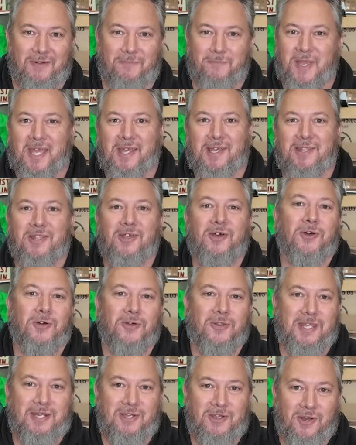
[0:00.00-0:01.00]
it back in the
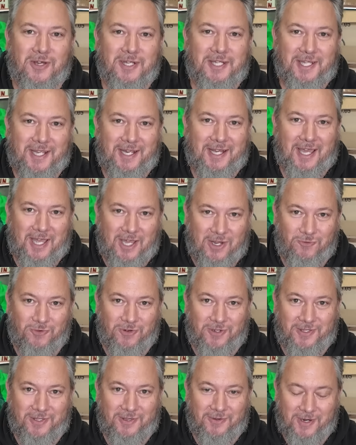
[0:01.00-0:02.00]
early
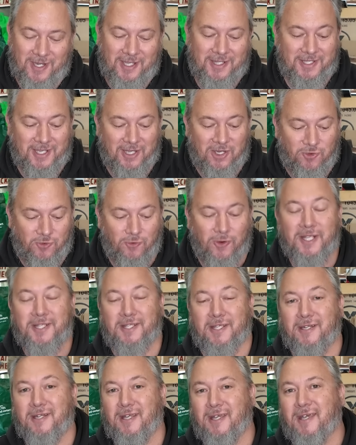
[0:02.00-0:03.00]
1900s, all right? So
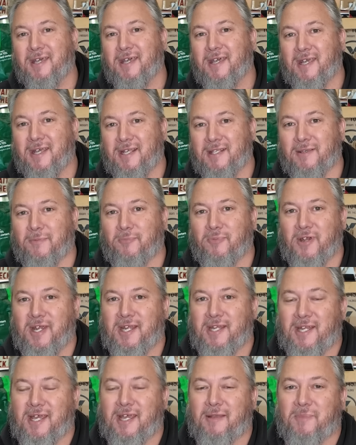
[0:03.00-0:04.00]
Crescent is a
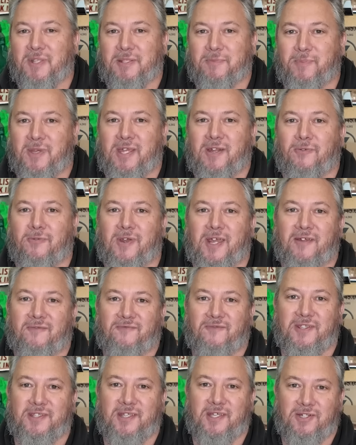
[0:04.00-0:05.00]
brand name that's been
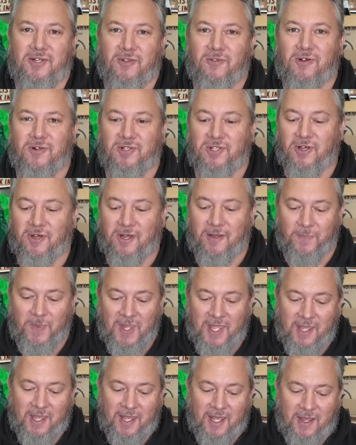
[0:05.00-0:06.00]
around for such a long time
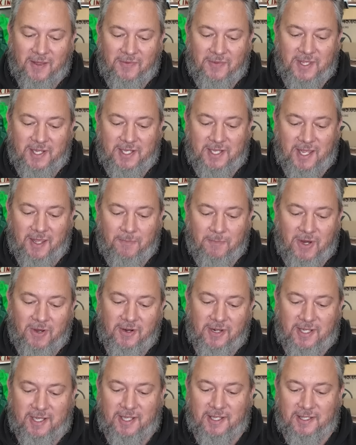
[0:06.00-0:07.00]
that
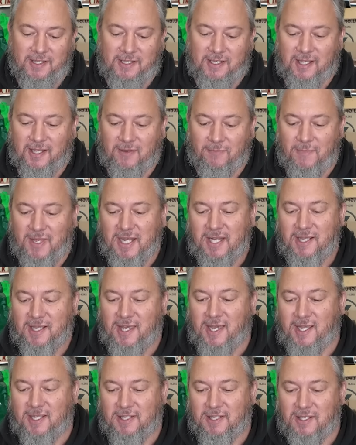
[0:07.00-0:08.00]
Americans, in many
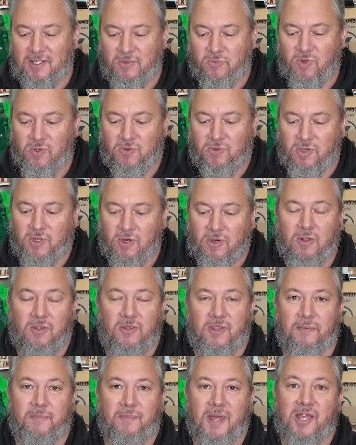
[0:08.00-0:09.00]
cases, will
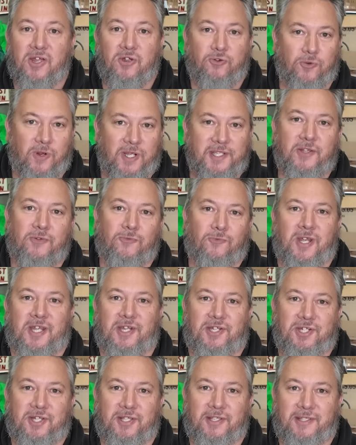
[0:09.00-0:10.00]
call them Crescent
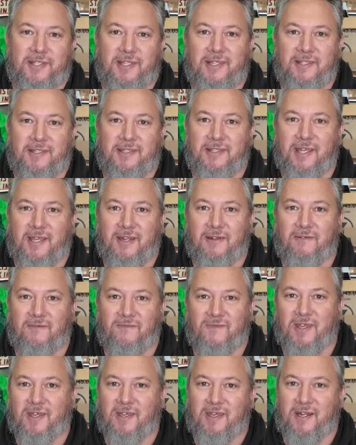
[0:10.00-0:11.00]
wrenches instead
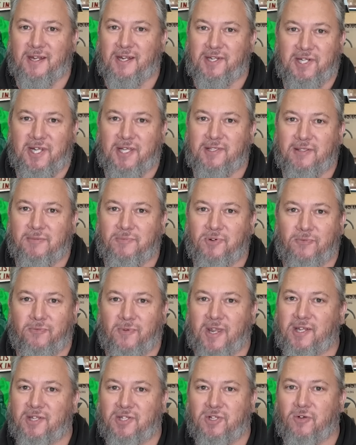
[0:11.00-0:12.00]
of an adjustable
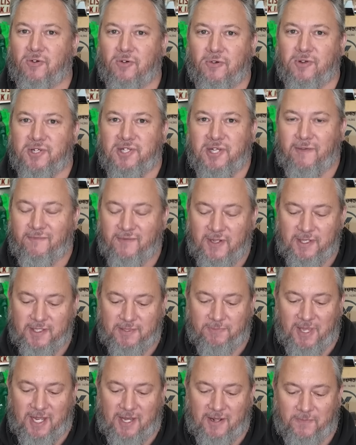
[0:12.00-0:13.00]
wrench or a shifting
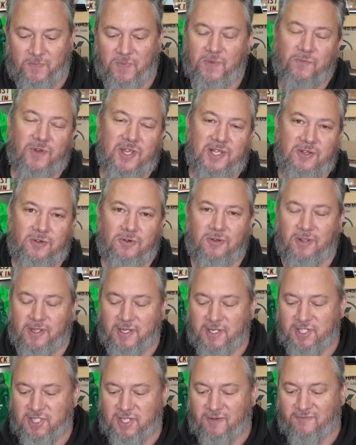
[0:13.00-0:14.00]
spanner. We call
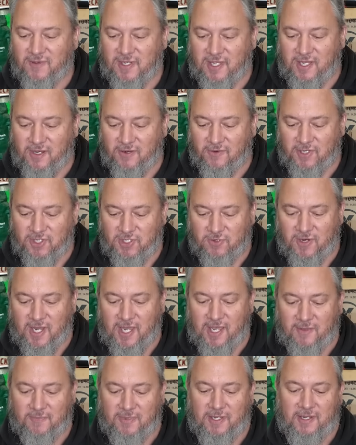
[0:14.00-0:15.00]
it a shifter here in
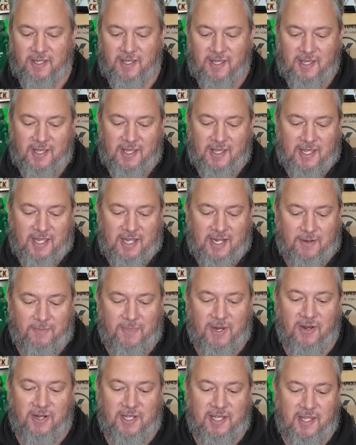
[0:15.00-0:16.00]
Australia, but in
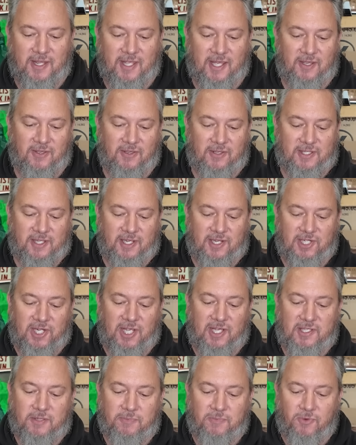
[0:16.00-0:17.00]
America, they use
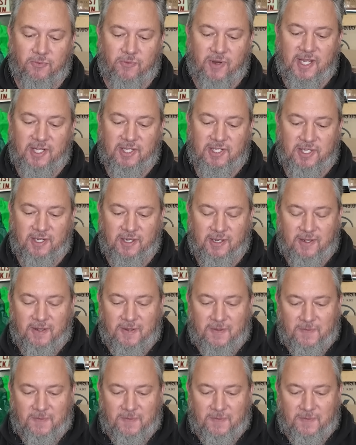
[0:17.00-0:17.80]
adjustable wrench.